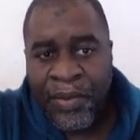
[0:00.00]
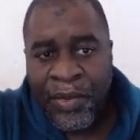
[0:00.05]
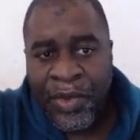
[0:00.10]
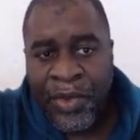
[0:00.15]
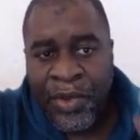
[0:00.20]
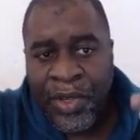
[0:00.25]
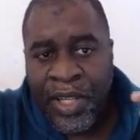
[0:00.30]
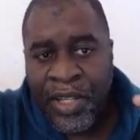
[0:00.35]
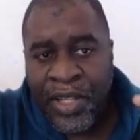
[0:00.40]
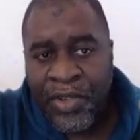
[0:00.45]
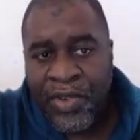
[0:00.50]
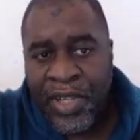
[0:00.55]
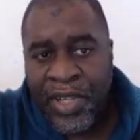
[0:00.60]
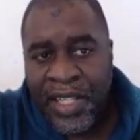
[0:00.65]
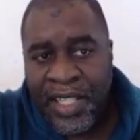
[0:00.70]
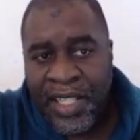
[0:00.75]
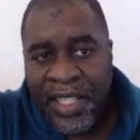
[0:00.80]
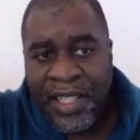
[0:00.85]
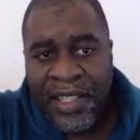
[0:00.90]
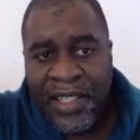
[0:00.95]
You can
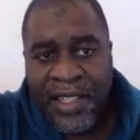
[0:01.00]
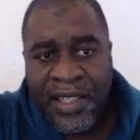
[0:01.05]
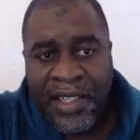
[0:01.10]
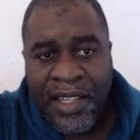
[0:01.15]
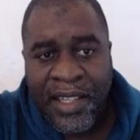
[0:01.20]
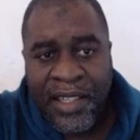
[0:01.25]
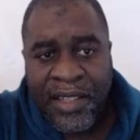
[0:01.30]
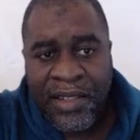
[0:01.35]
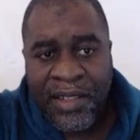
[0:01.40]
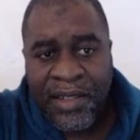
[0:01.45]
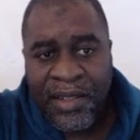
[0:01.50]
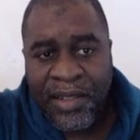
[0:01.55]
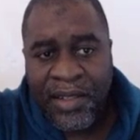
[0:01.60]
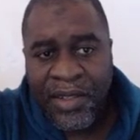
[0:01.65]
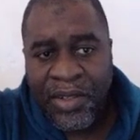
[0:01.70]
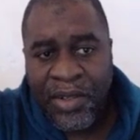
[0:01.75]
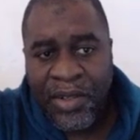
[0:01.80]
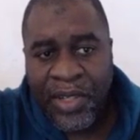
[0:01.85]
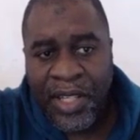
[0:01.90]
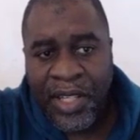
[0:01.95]
trade indices.
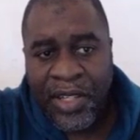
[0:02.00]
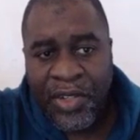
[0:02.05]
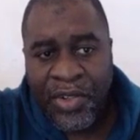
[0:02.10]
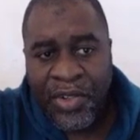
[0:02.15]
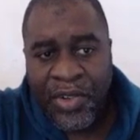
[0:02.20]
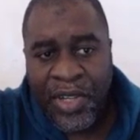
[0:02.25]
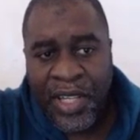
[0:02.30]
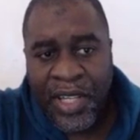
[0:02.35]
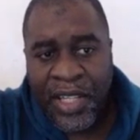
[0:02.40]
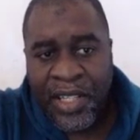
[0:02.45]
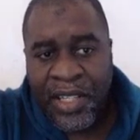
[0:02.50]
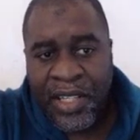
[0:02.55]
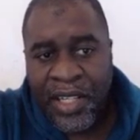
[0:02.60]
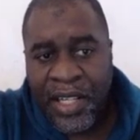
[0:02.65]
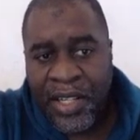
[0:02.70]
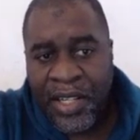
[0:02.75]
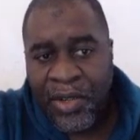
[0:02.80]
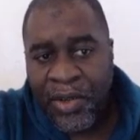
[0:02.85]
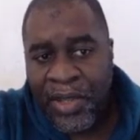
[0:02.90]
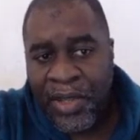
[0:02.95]
You can trade
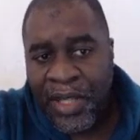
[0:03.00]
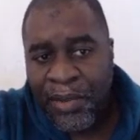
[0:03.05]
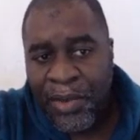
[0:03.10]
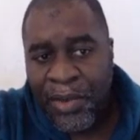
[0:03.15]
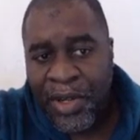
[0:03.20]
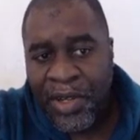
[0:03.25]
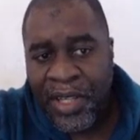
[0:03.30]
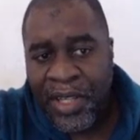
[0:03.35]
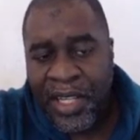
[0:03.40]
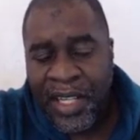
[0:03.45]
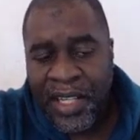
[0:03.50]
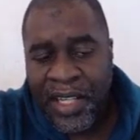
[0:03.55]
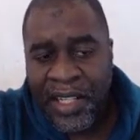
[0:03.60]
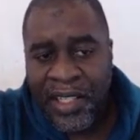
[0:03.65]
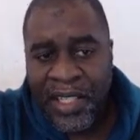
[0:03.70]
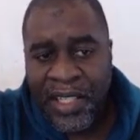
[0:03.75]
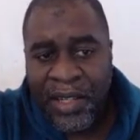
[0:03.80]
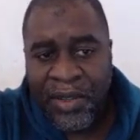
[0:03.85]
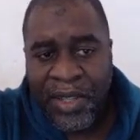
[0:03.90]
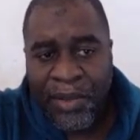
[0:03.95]
North American and
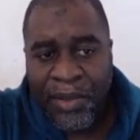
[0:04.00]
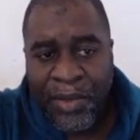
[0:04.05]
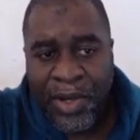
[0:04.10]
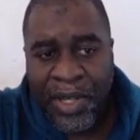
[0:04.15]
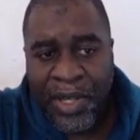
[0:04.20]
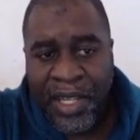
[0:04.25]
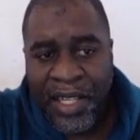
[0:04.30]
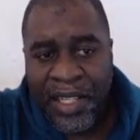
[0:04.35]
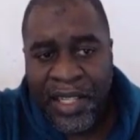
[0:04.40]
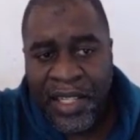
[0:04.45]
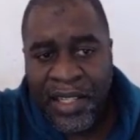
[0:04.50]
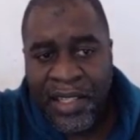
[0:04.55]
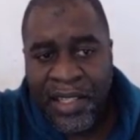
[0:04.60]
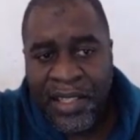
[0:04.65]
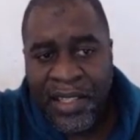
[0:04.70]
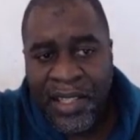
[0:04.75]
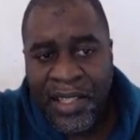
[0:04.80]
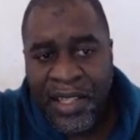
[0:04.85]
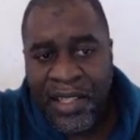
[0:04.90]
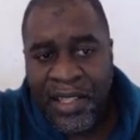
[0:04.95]
South American
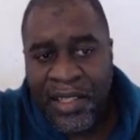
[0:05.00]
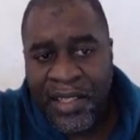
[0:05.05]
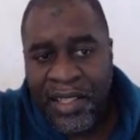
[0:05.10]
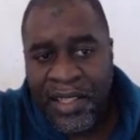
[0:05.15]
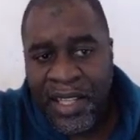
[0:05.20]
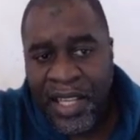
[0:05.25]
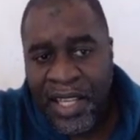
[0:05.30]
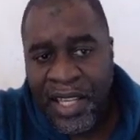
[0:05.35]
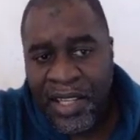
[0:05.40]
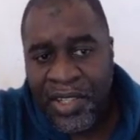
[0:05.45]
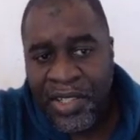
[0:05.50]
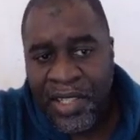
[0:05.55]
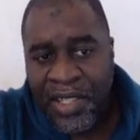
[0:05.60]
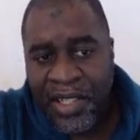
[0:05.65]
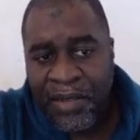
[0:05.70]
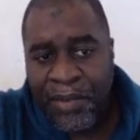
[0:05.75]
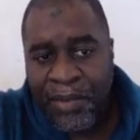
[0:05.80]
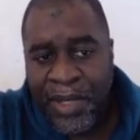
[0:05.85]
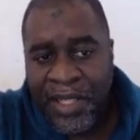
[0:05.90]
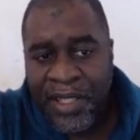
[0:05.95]
indices,
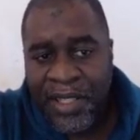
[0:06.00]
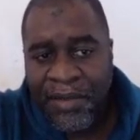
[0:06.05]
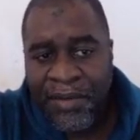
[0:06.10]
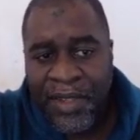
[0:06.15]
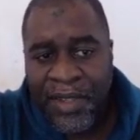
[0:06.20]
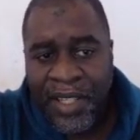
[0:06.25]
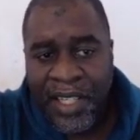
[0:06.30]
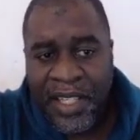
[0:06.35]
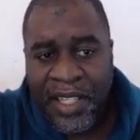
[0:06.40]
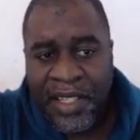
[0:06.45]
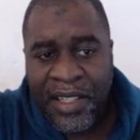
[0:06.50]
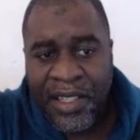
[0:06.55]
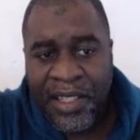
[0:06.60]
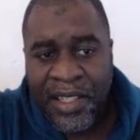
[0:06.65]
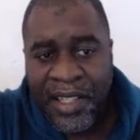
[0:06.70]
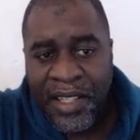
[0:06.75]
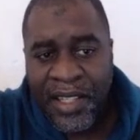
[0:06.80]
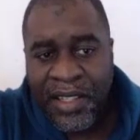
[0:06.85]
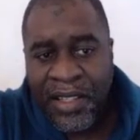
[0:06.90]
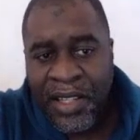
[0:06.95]
Asian Pacific
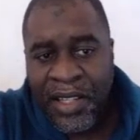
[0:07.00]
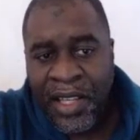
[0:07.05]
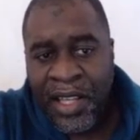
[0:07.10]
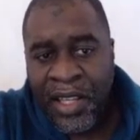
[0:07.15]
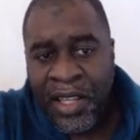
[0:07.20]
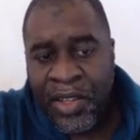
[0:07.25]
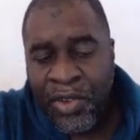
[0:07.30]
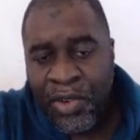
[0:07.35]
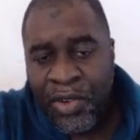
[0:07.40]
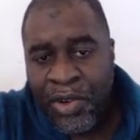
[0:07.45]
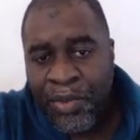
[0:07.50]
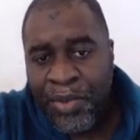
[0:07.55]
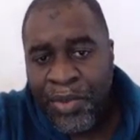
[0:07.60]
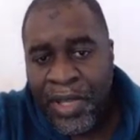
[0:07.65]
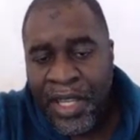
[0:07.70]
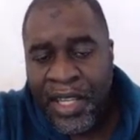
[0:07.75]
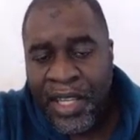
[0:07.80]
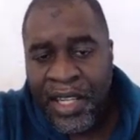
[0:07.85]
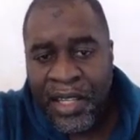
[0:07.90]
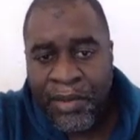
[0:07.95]
indices,
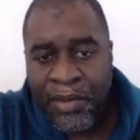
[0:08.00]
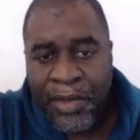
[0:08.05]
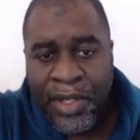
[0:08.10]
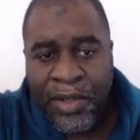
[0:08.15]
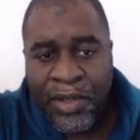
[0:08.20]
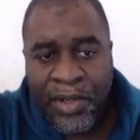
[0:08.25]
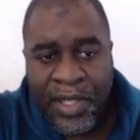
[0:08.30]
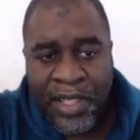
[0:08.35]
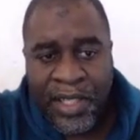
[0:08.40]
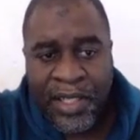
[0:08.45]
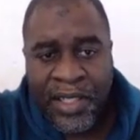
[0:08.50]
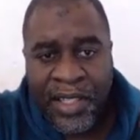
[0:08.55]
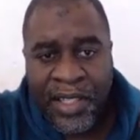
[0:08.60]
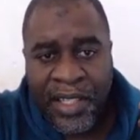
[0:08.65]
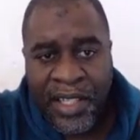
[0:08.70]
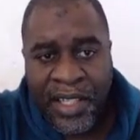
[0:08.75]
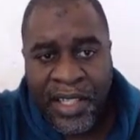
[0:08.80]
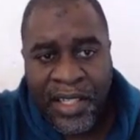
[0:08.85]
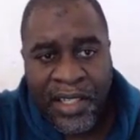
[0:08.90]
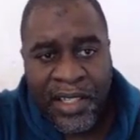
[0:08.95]
European and Middle
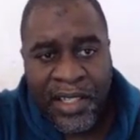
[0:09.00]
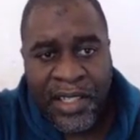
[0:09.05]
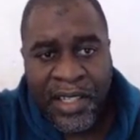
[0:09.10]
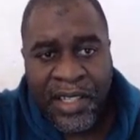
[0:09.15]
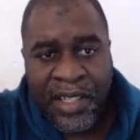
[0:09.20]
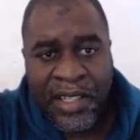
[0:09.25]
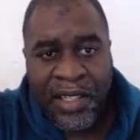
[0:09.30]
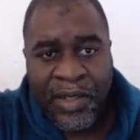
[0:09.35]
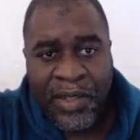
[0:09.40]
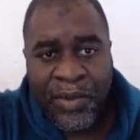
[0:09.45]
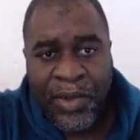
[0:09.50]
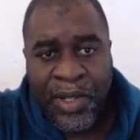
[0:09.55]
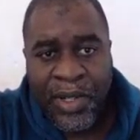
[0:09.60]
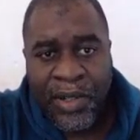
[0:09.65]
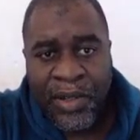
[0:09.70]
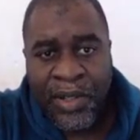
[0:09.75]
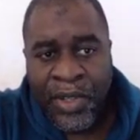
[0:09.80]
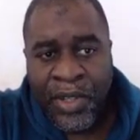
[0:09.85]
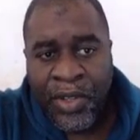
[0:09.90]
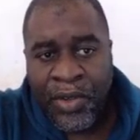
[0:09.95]
Eastern indices as
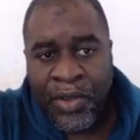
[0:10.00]
well.